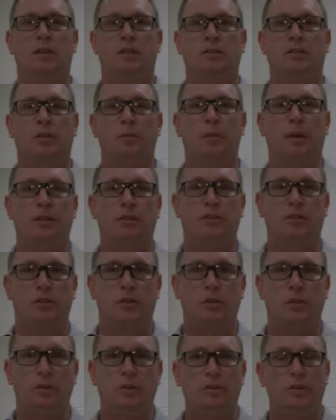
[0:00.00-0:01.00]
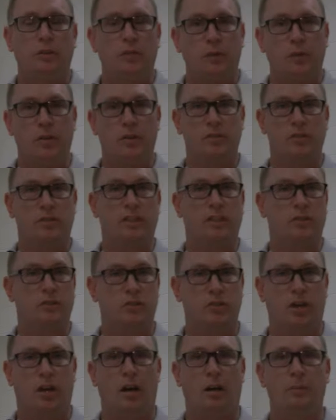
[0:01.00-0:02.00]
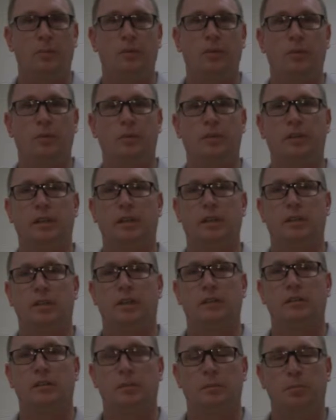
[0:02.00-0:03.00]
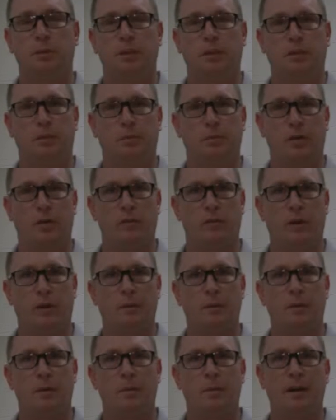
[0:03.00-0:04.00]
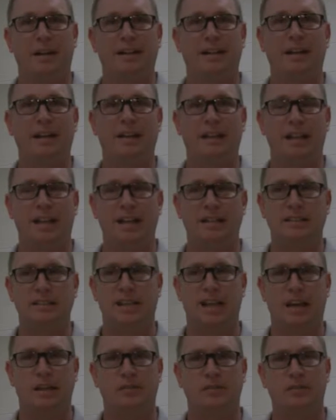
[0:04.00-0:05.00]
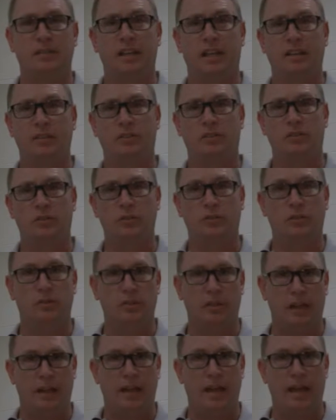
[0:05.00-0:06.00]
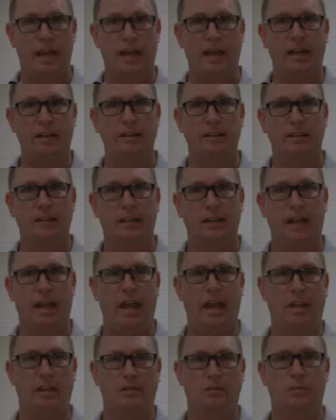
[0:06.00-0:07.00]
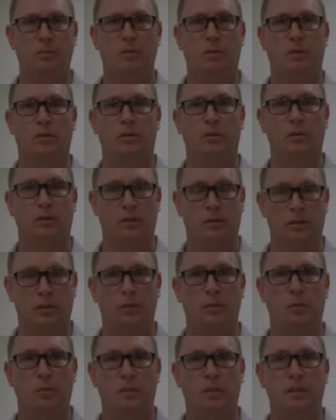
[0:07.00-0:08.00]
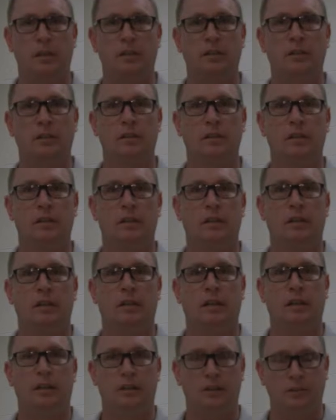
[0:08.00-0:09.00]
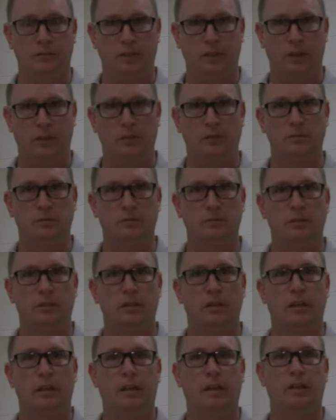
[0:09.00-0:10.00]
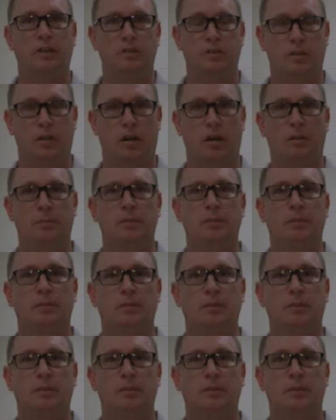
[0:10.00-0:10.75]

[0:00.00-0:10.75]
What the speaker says: So my students, as far as getting jobs, once they get done completing the program, my night class, out of 10 students that I had, 8 of them are currently working in the field in a shop.